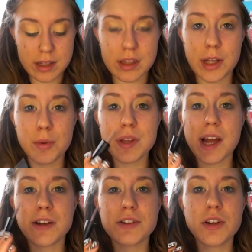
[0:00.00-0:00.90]
liquid
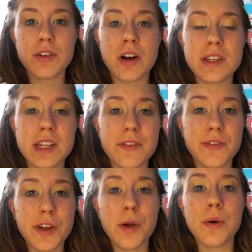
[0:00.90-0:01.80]
liners are not safe
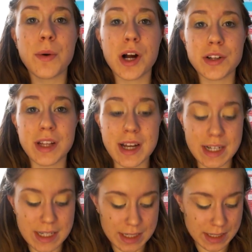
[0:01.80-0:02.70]
for your
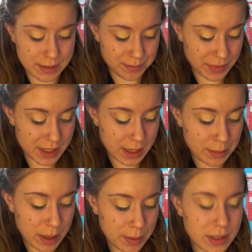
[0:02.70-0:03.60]
waterline. Is
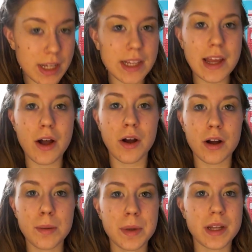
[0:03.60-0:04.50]
Some people say they
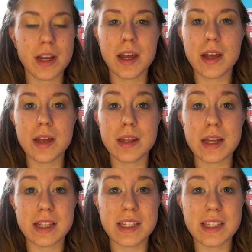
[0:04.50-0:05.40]
are, but
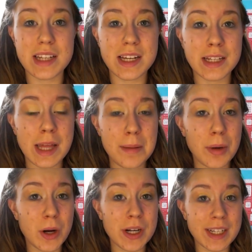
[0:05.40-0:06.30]
they sting, they
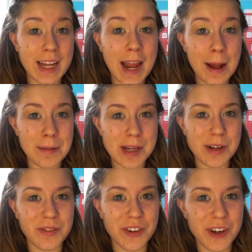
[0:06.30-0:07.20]
burn, it can't be
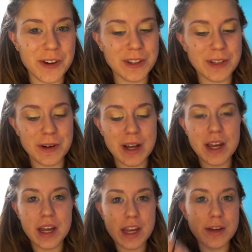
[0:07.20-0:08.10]
good for you. So
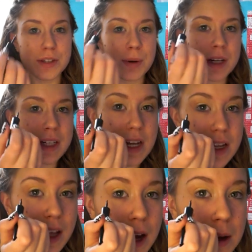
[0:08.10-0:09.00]
you just want to
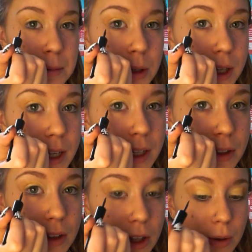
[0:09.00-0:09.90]
take that and put it in
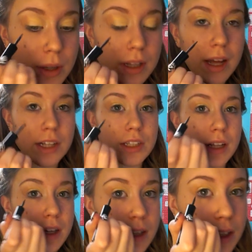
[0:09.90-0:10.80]
your lower lash
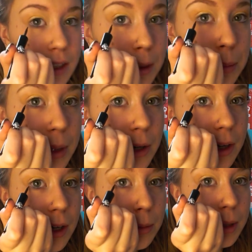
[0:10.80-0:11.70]
line. I need a mirror
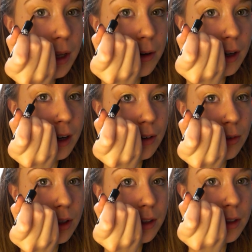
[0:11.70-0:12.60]
here, but I don't have
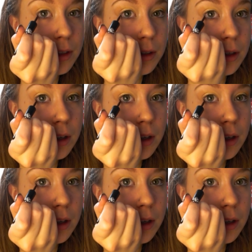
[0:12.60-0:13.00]
one, so